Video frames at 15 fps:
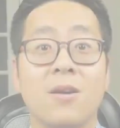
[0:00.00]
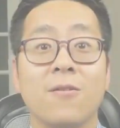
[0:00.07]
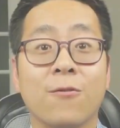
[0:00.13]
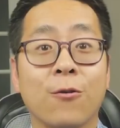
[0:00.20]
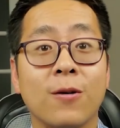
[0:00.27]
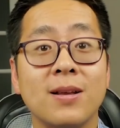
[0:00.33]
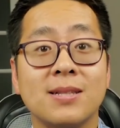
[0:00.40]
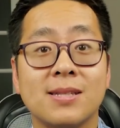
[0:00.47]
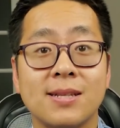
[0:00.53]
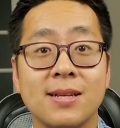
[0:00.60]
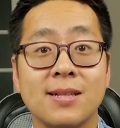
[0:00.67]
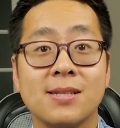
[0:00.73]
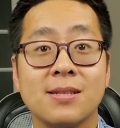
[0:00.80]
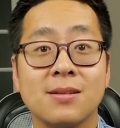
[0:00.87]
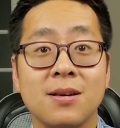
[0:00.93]
For
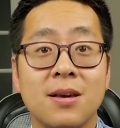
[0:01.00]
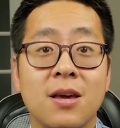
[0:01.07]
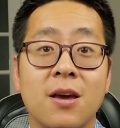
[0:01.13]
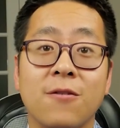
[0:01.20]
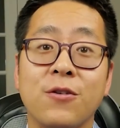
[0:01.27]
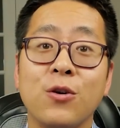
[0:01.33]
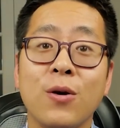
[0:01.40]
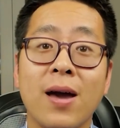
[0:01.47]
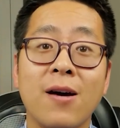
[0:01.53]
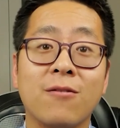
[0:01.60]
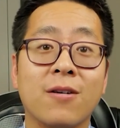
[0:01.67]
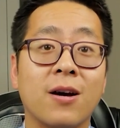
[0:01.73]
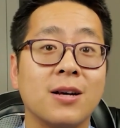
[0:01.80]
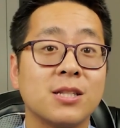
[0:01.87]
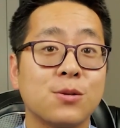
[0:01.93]
instance, if you
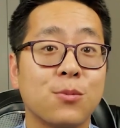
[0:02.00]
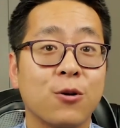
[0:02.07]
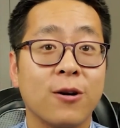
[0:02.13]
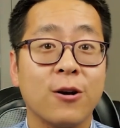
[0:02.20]
have customer